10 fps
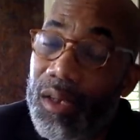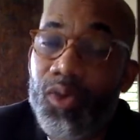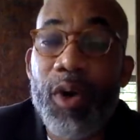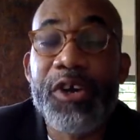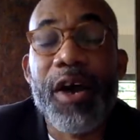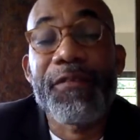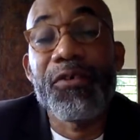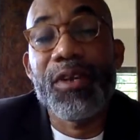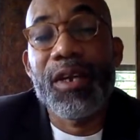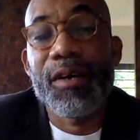Do what you have
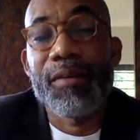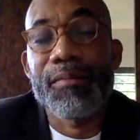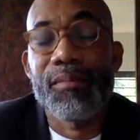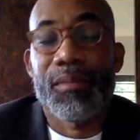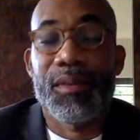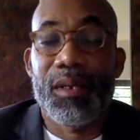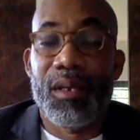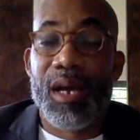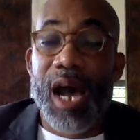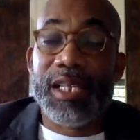to do now.
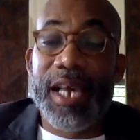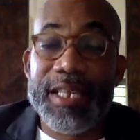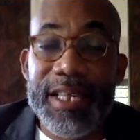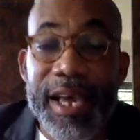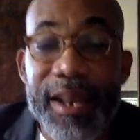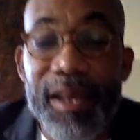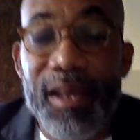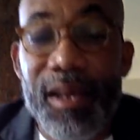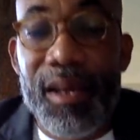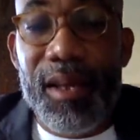As I
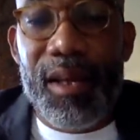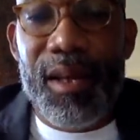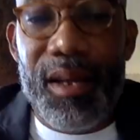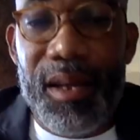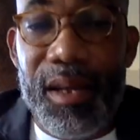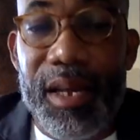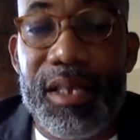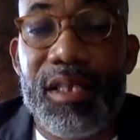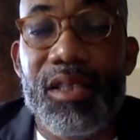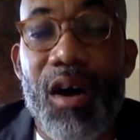said,
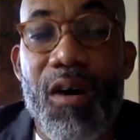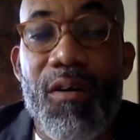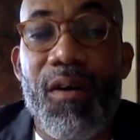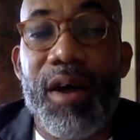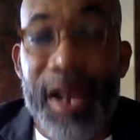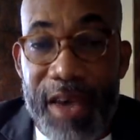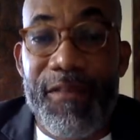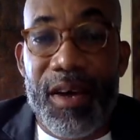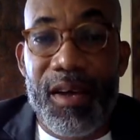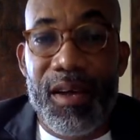it's now or
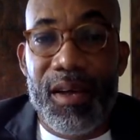never.